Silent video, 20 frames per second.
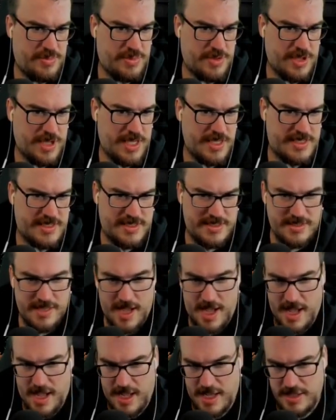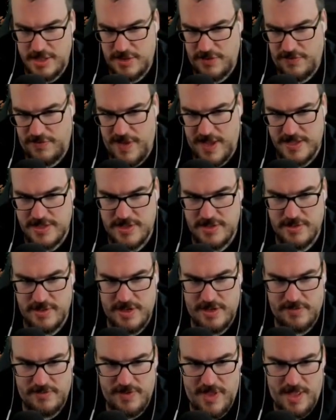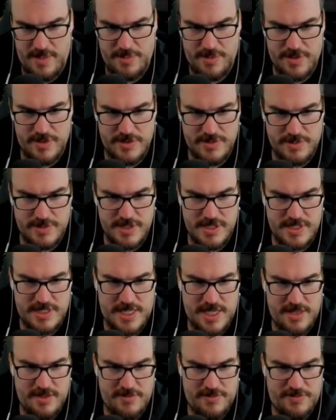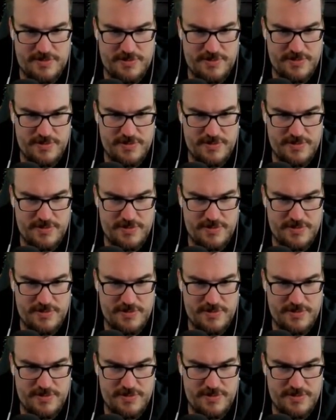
Plus dodge festering vapors. We'll just give...